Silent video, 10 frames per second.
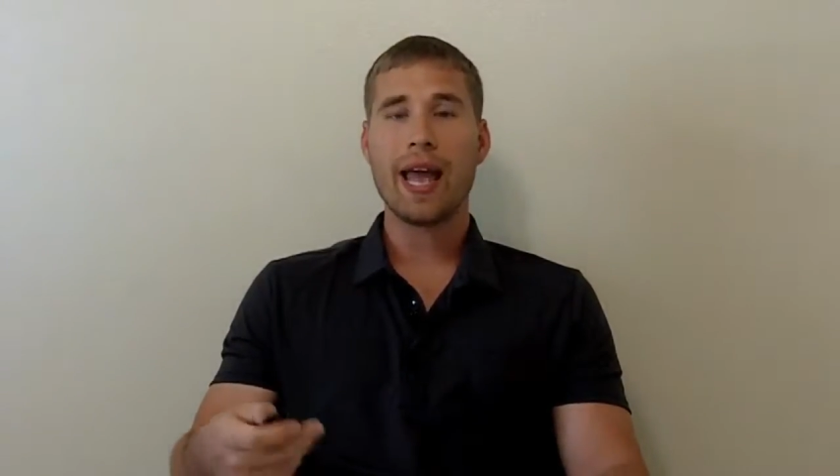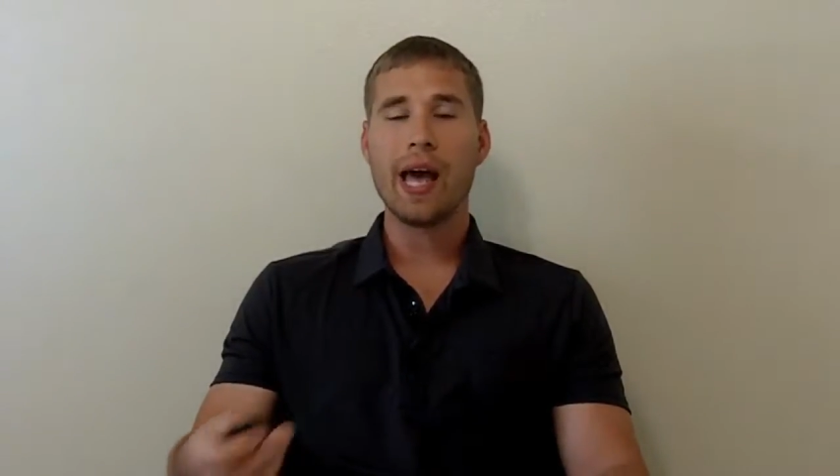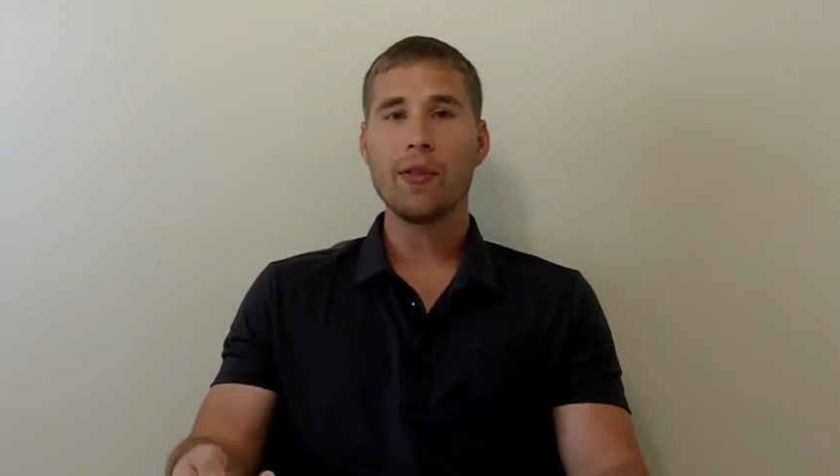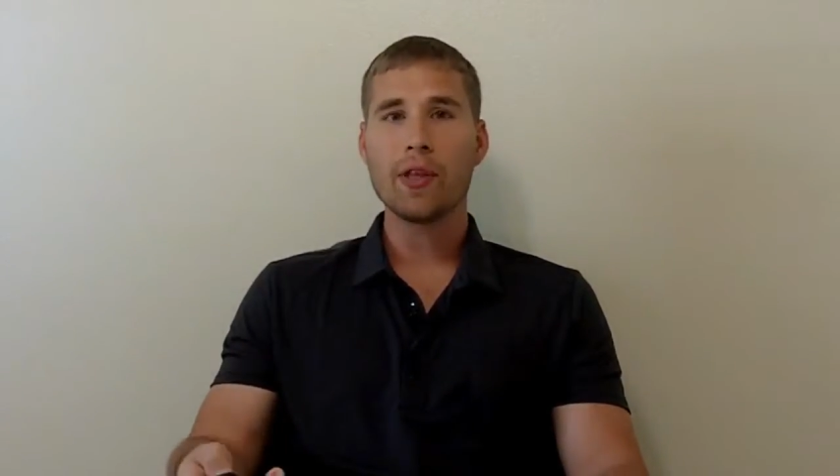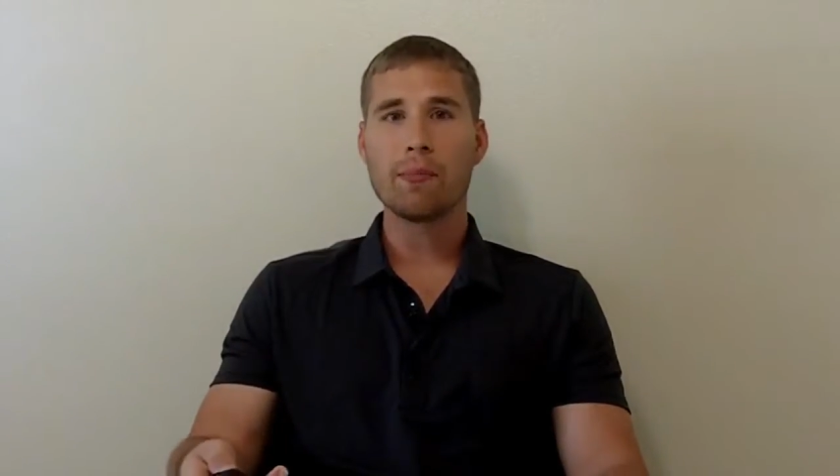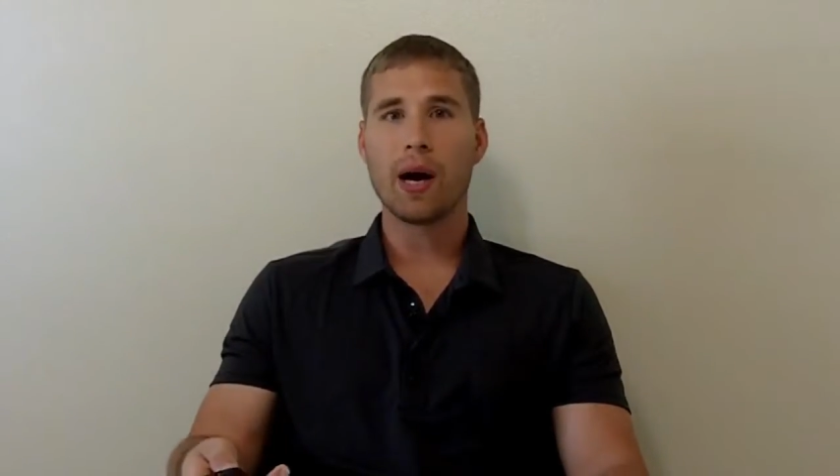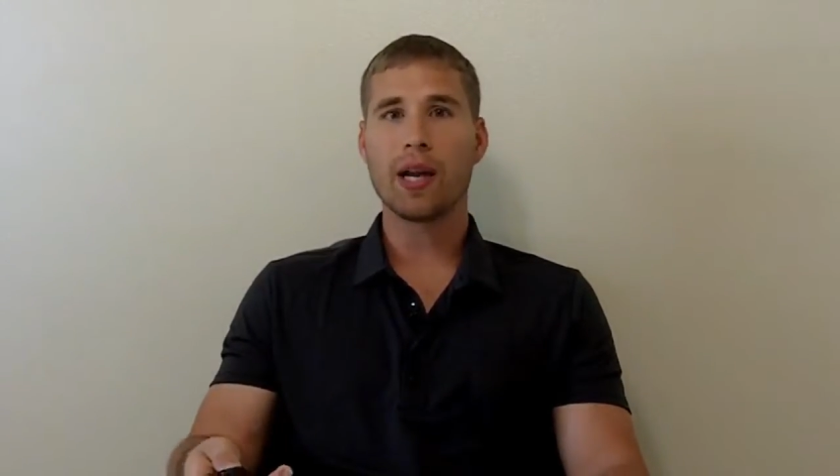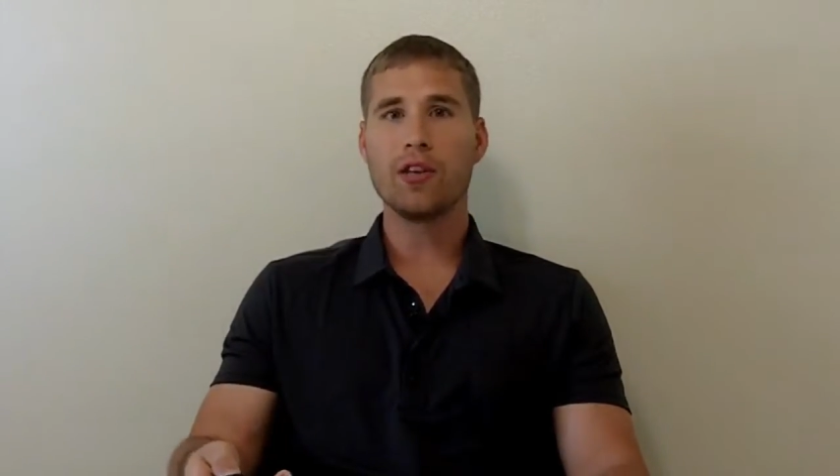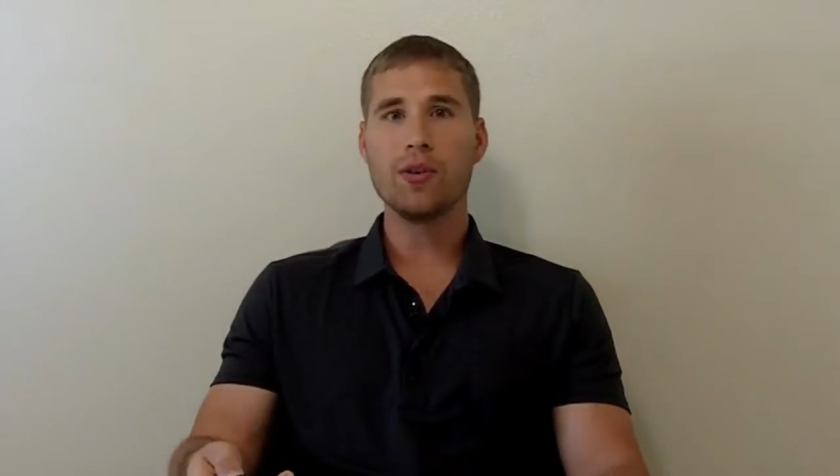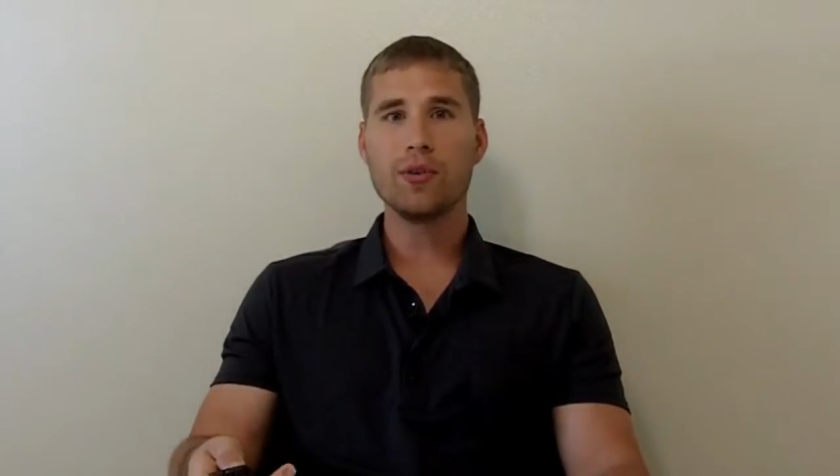healthy
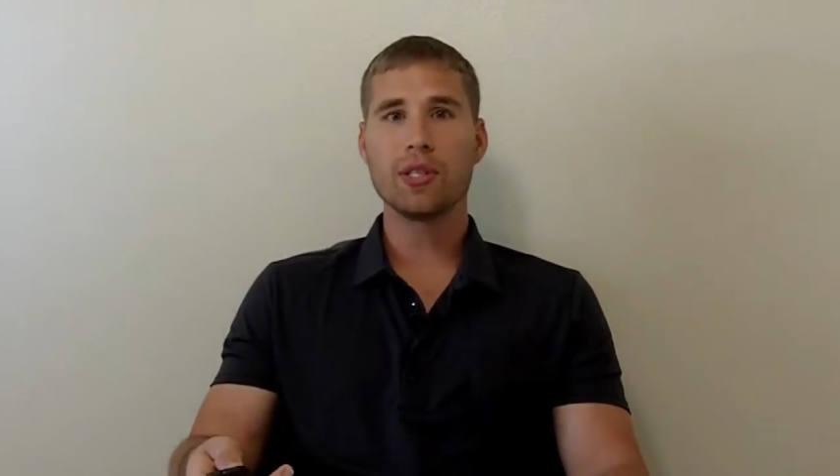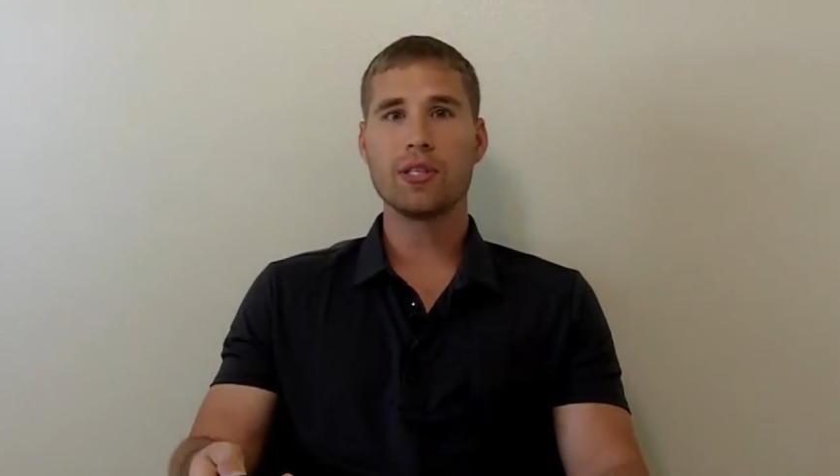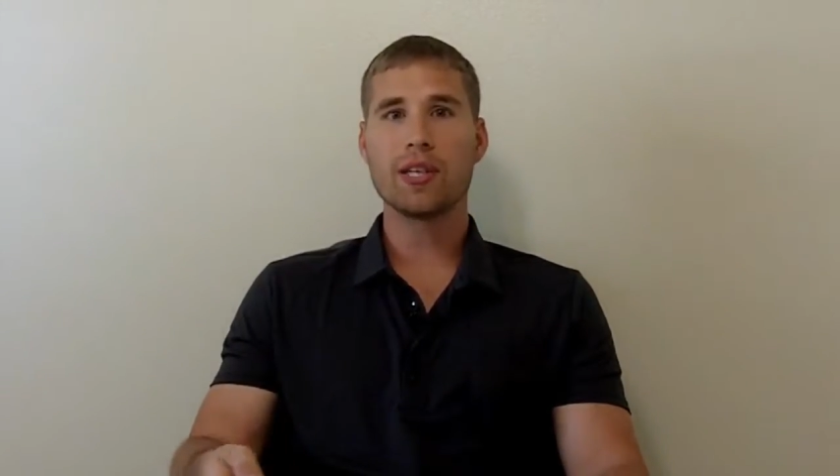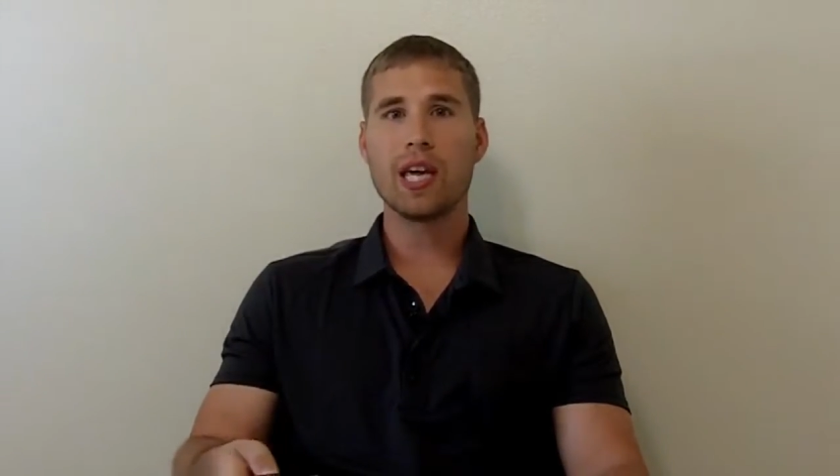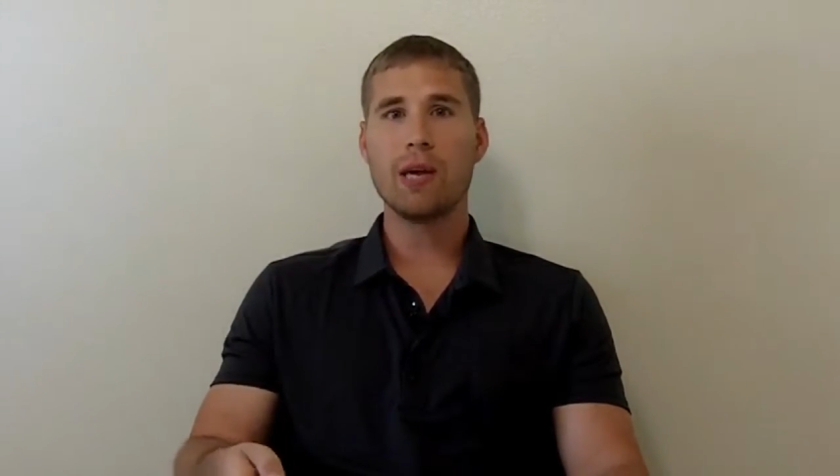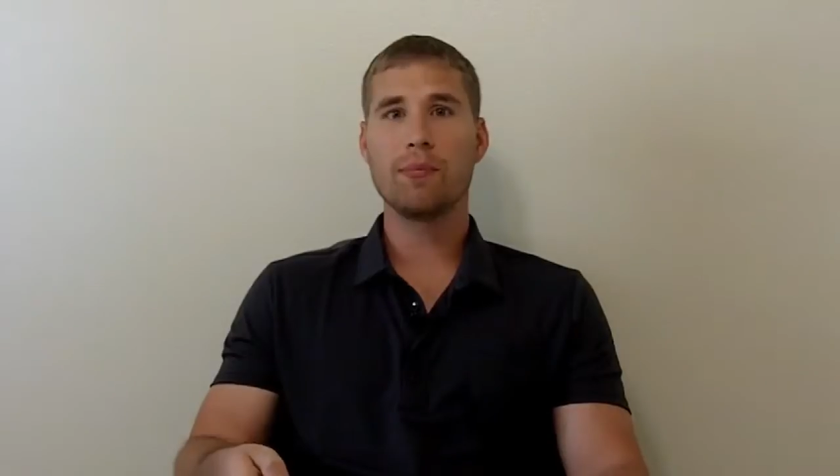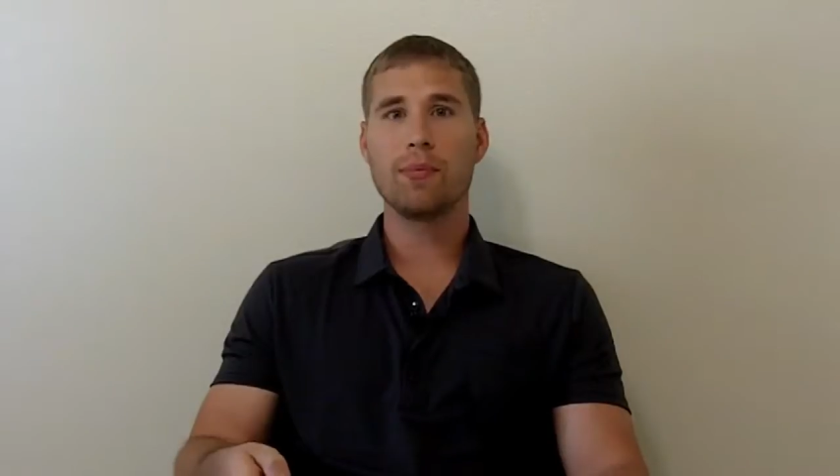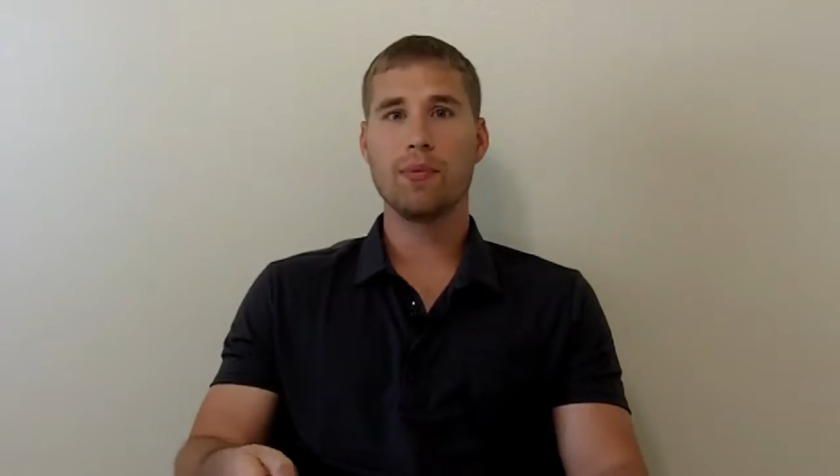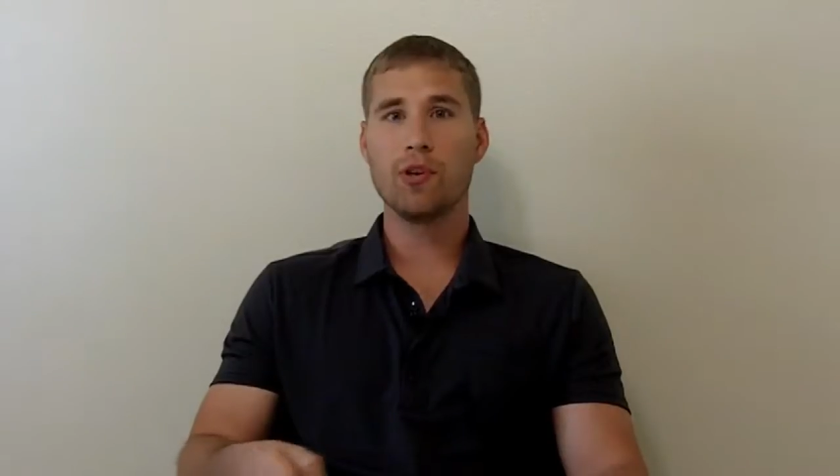body uses to keep